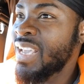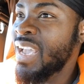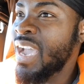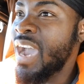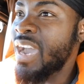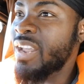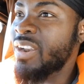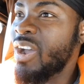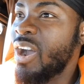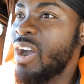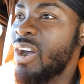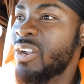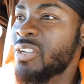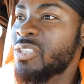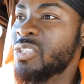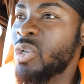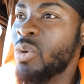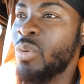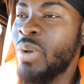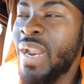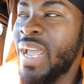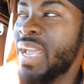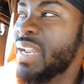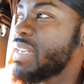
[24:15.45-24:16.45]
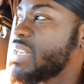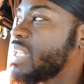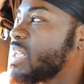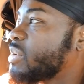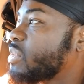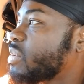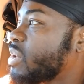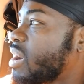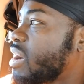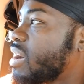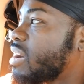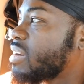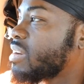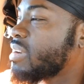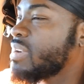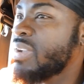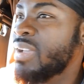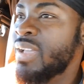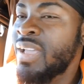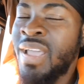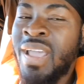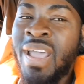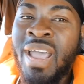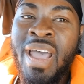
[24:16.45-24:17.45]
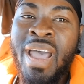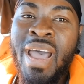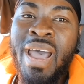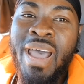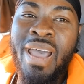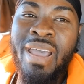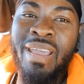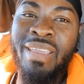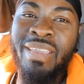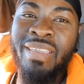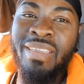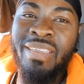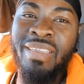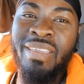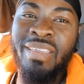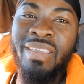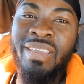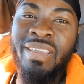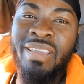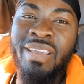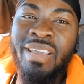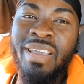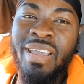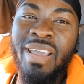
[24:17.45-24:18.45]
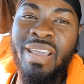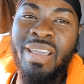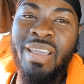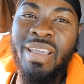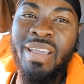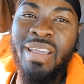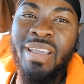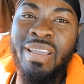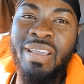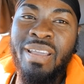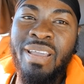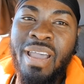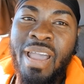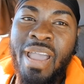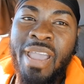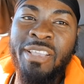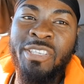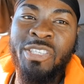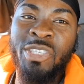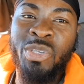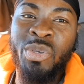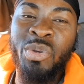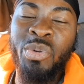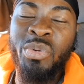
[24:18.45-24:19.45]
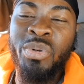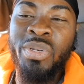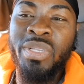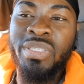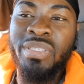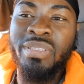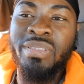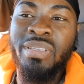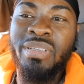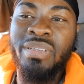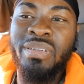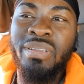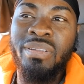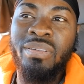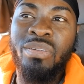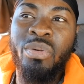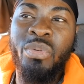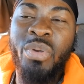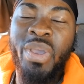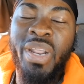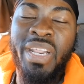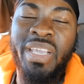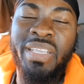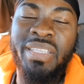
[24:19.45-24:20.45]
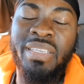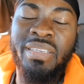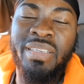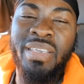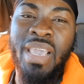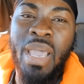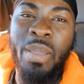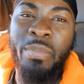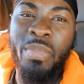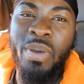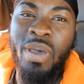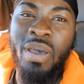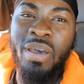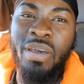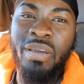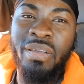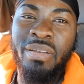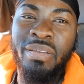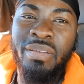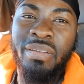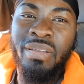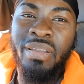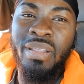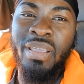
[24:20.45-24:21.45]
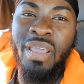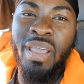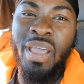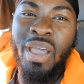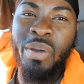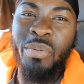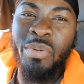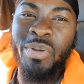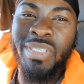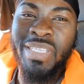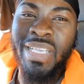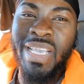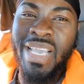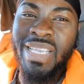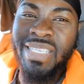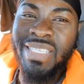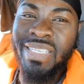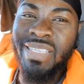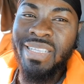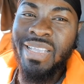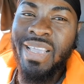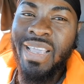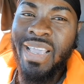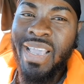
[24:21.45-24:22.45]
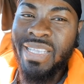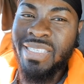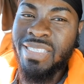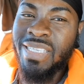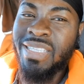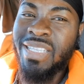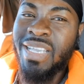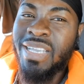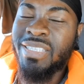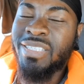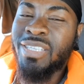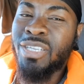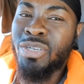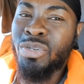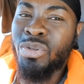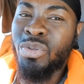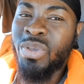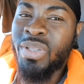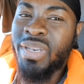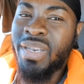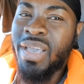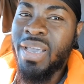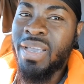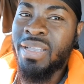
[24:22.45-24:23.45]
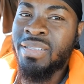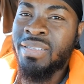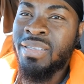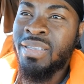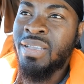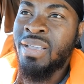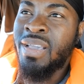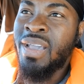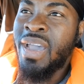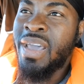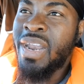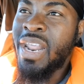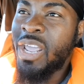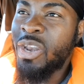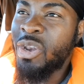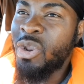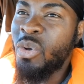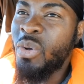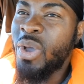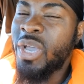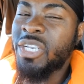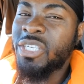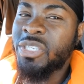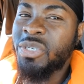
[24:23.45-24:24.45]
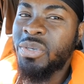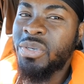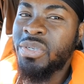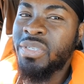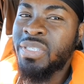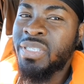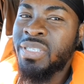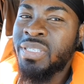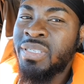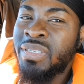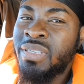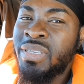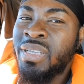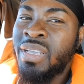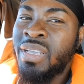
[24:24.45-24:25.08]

And also what I did wrong, I I screwed it, the, the, the radiator cap on. I was hesitant on doing that, and I know I shouldn't.